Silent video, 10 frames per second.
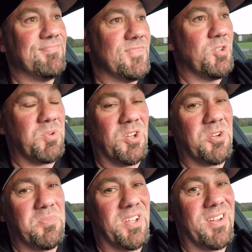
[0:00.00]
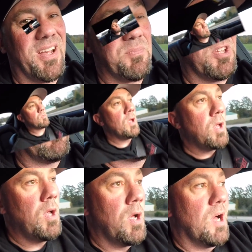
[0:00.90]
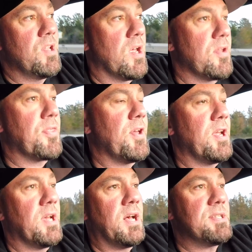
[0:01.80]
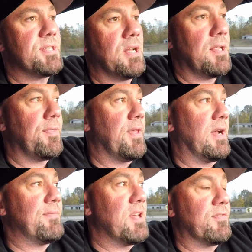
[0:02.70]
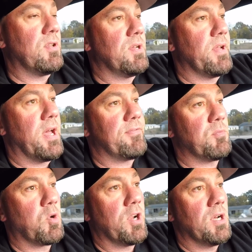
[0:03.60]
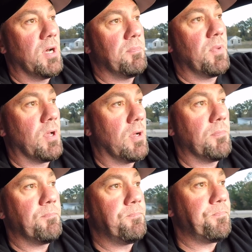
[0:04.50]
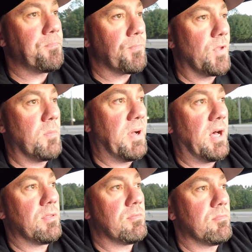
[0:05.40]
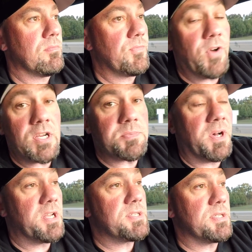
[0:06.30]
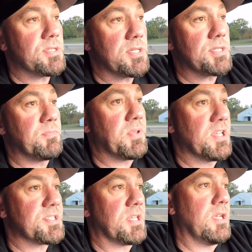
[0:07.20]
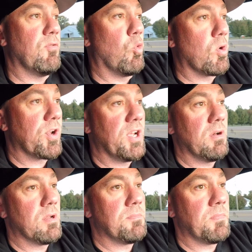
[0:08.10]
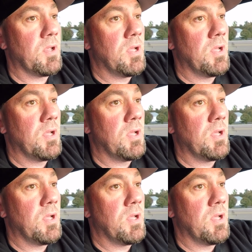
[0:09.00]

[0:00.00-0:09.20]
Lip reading: you're probably going to be unhappy. Another thing, guys, that I definitely have to bring up about Foxbodies is the simplicity of working on them.